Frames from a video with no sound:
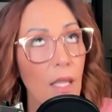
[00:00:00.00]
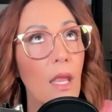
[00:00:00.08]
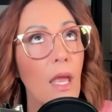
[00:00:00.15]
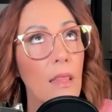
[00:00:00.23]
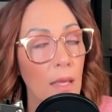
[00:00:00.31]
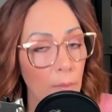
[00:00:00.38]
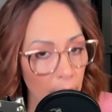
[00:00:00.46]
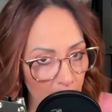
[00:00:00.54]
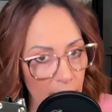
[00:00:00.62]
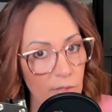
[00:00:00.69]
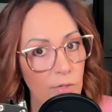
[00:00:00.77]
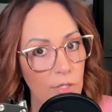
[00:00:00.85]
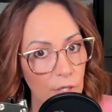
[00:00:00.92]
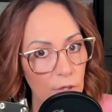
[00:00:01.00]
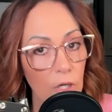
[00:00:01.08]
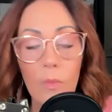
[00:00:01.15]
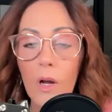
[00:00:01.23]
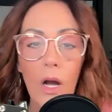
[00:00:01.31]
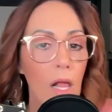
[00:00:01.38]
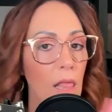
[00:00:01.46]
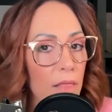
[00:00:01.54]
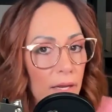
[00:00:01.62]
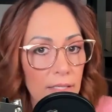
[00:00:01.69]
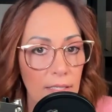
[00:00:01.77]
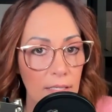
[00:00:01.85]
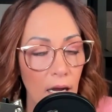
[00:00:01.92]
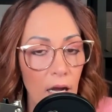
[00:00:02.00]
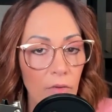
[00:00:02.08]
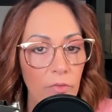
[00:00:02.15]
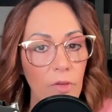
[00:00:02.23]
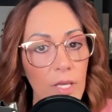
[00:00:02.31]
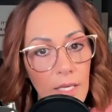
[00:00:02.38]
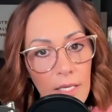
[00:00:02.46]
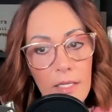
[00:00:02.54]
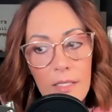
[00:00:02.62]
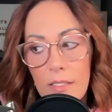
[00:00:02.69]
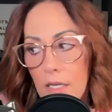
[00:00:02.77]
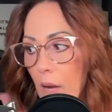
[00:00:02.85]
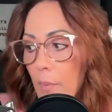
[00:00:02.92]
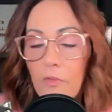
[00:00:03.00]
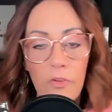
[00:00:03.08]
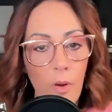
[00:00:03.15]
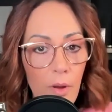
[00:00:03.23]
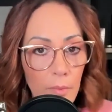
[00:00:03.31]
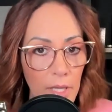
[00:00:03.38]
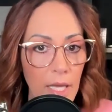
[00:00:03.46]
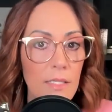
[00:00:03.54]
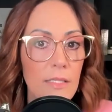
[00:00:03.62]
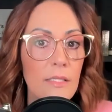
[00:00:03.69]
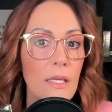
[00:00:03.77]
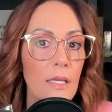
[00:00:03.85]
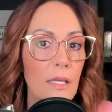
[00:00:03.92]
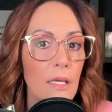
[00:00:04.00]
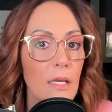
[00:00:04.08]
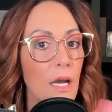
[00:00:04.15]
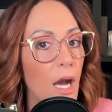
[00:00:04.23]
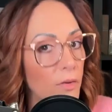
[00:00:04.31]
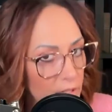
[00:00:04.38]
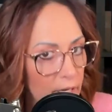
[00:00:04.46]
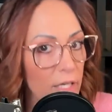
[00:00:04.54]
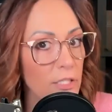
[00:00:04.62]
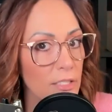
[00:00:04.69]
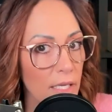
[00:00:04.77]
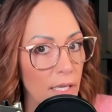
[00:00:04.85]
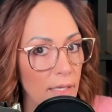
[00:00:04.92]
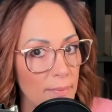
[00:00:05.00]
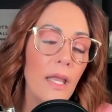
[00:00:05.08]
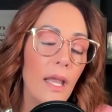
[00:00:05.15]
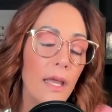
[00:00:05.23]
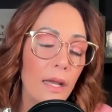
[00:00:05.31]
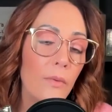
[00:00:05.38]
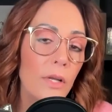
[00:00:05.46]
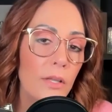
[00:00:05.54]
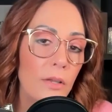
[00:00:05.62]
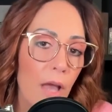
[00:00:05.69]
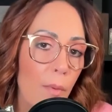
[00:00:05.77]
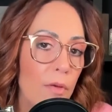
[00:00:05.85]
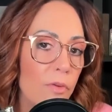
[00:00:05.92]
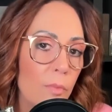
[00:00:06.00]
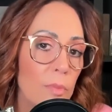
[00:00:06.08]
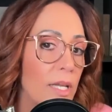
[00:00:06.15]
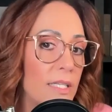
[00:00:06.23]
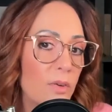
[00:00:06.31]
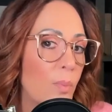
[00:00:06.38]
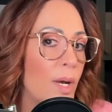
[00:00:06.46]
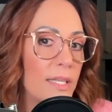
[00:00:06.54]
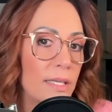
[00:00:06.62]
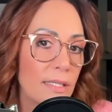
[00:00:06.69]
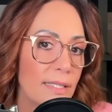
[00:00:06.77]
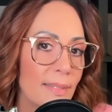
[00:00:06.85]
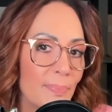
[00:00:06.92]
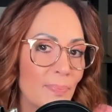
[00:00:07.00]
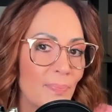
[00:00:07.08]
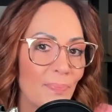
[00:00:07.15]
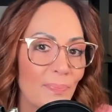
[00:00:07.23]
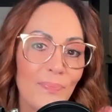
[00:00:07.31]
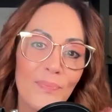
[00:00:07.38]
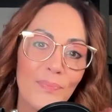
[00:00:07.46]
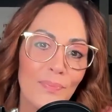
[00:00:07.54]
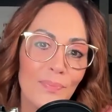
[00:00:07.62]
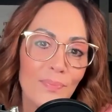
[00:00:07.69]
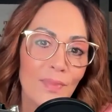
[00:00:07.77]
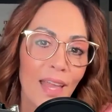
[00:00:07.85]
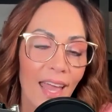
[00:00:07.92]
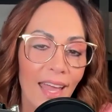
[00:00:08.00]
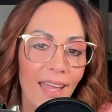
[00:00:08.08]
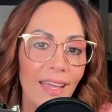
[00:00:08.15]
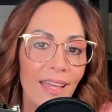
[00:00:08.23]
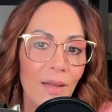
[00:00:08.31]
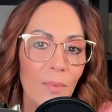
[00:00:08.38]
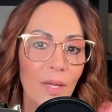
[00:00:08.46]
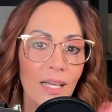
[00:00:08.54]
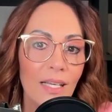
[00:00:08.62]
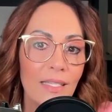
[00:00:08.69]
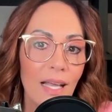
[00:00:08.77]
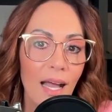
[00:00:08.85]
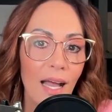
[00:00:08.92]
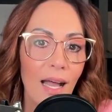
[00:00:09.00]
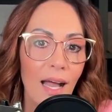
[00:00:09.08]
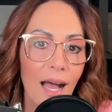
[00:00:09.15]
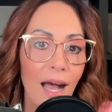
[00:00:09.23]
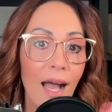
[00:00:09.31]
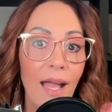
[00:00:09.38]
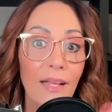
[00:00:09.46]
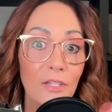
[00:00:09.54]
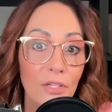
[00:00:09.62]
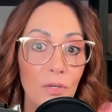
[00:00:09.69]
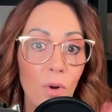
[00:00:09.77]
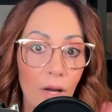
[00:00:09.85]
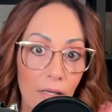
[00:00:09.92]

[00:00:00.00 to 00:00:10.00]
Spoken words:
and the imposter syndrome. All of that stuff is coming from a place of scarcity. And I want you coming from a place of abundance. Okay. Because I do want